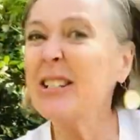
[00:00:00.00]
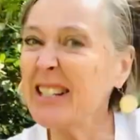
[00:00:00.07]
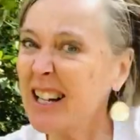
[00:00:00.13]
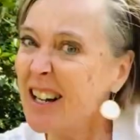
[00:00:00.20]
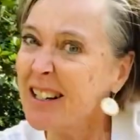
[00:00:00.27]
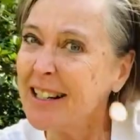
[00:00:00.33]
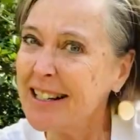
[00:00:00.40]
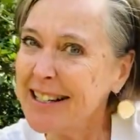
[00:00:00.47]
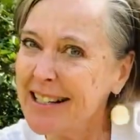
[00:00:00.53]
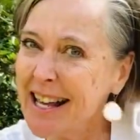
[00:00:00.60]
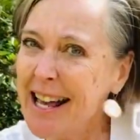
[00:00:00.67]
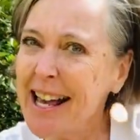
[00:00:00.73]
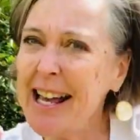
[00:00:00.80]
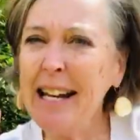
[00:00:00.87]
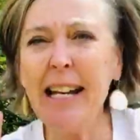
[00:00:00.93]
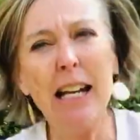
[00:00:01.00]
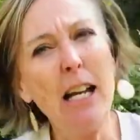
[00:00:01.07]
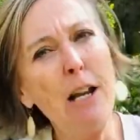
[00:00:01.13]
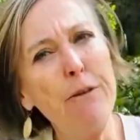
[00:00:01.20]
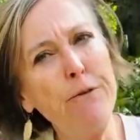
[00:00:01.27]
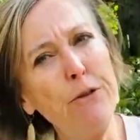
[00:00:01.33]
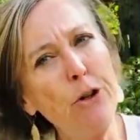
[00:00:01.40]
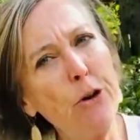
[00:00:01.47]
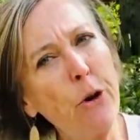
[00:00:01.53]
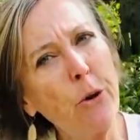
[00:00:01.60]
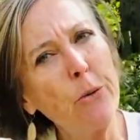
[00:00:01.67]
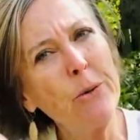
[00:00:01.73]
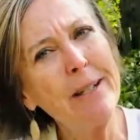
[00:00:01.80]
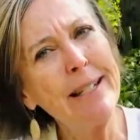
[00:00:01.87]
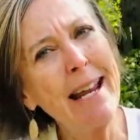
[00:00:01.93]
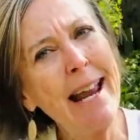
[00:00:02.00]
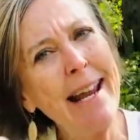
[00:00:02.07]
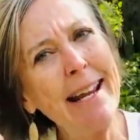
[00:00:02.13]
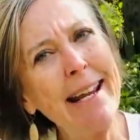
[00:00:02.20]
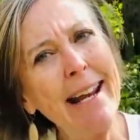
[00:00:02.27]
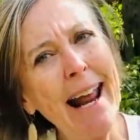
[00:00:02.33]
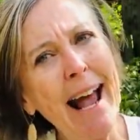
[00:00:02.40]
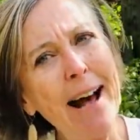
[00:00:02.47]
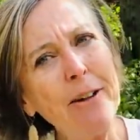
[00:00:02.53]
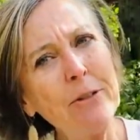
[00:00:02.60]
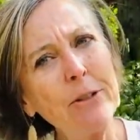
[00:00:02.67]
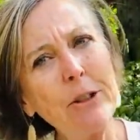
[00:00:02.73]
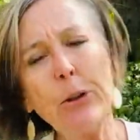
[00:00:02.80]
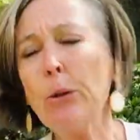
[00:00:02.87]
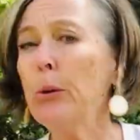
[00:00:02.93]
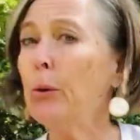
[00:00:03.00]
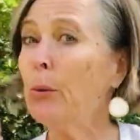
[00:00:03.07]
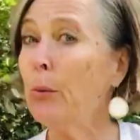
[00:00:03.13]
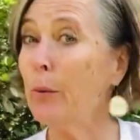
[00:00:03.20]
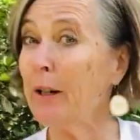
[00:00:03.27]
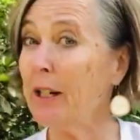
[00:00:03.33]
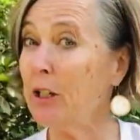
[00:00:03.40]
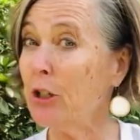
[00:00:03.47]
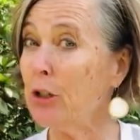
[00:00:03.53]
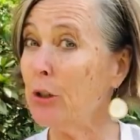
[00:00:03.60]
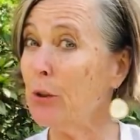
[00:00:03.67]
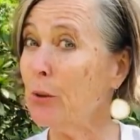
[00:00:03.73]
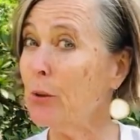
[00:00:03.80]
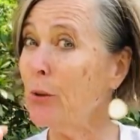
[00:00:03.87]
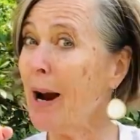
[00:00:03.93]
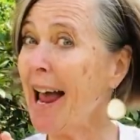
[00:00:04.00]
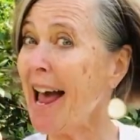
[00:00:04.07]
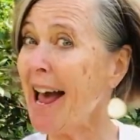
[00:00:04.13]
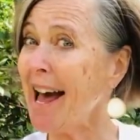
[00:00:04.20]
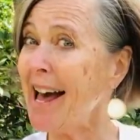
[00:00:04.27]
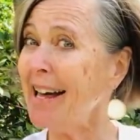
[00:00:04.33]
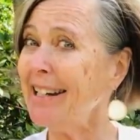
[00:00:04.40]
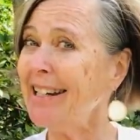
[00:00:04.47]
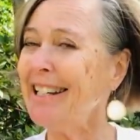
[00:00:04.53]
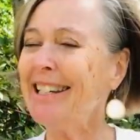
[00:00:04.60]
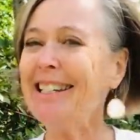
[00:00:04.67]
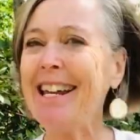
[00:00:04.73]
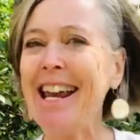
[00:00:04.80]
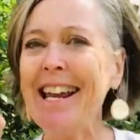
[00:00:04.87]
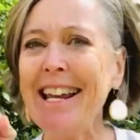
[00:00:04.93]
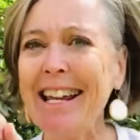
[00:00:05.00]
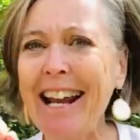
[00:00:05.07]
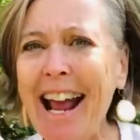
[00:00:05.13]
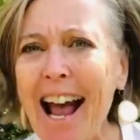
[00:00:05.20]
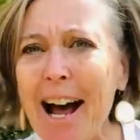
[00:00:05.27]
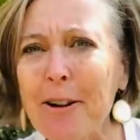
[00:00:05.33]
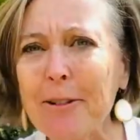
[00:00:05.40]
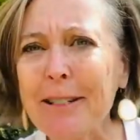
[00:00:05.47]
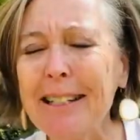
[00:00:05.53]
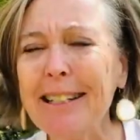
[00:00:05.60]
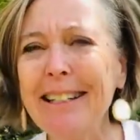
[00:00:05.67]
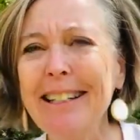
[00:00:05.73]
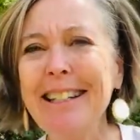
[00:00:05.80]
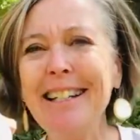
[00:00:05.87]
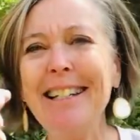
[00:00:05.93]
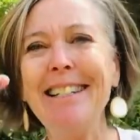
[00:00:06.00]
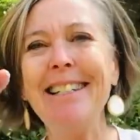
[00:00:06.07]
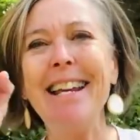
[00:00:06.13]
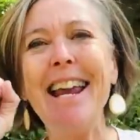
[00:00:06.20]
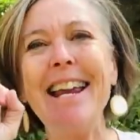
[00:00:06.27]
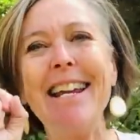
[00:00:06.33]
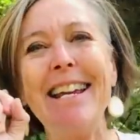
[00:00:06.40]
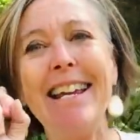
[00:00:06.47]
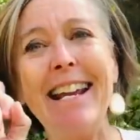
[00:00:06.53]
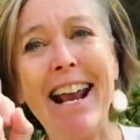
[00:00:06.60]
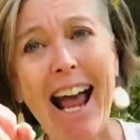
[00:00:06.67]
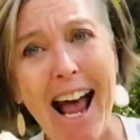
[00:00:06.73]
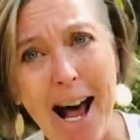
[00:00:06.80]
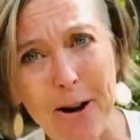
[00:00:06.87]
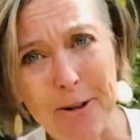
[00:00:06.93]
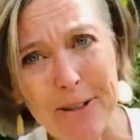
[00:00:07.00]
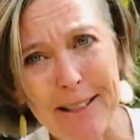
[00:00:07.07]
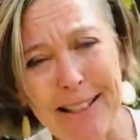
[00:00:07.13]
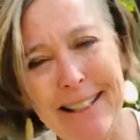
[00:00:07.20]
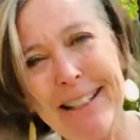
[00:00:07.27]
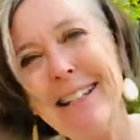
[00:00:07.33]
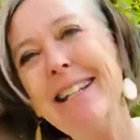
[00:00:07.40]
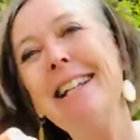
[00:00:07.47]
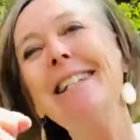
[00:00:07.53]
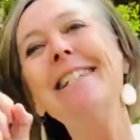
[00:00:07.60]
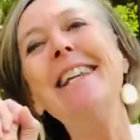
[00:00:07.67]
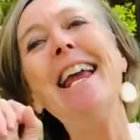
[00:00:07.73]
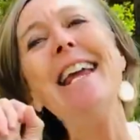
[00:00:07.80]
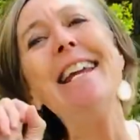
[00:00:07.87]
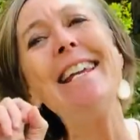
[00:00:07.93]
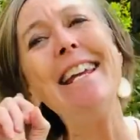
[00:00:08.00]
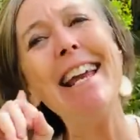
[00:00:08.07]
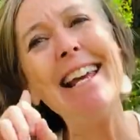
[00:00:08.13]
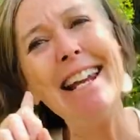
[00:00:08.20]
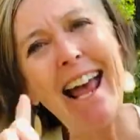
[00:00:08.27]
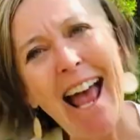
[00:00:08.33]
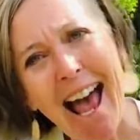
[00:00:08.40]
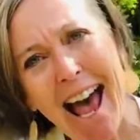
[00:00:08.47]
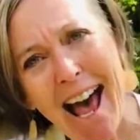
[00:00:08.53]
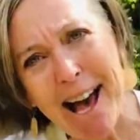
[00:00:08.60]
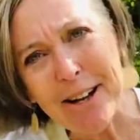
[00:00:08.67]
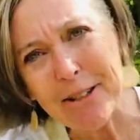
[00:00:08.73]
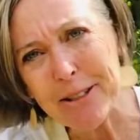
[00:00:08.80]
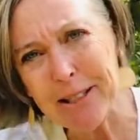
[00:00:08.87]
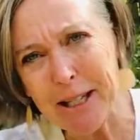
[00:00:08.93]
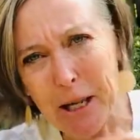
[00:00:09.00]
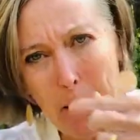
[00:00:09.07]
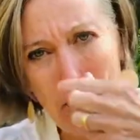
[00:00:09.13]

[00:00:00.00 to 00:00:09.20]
skunk said, if you don't take it out, you'll wish you had. Take it out. Take it out. Take it out.